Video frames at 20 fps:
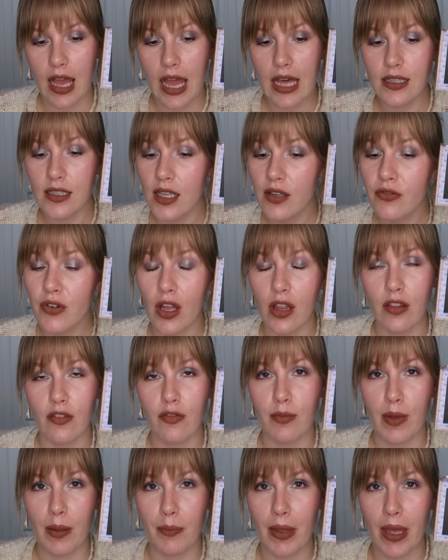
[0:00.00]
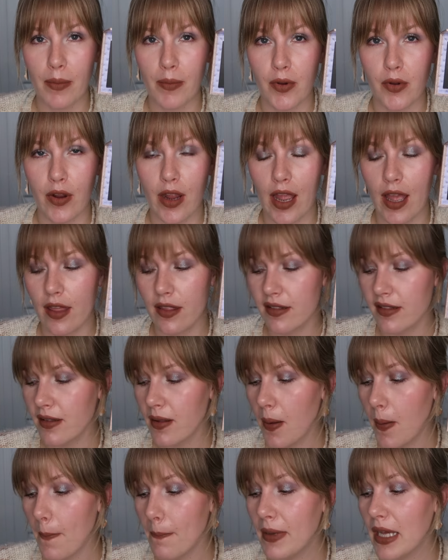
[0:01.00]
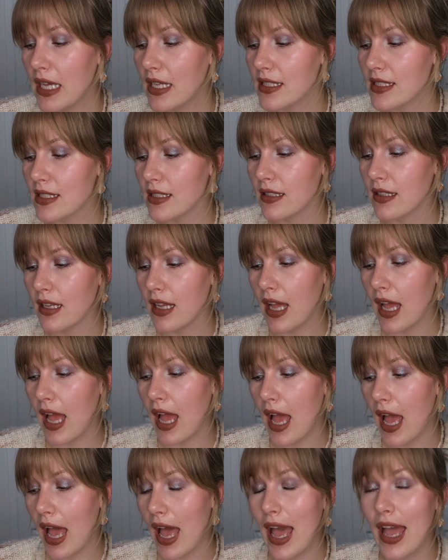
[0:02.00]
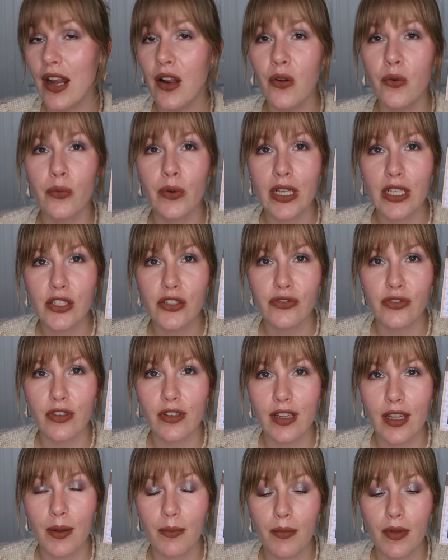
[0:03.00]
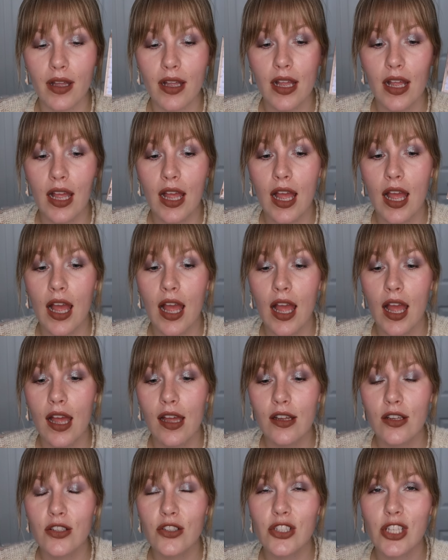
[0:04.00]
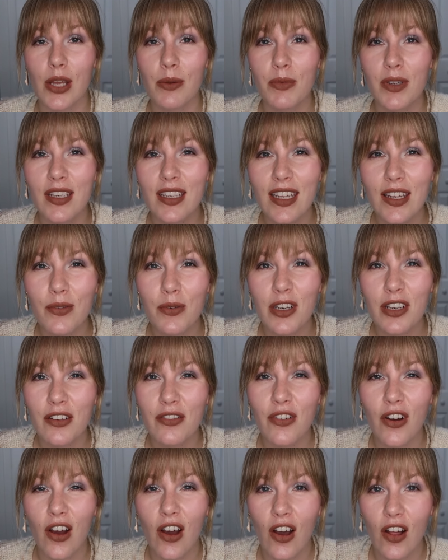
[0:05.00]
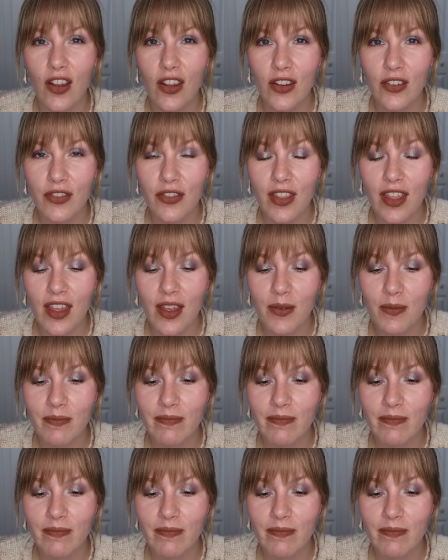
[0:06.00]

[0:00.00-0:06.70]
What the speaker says: I love all of my Pat McGraths, but I don't reach for them. So I'm going to get rid of all of them.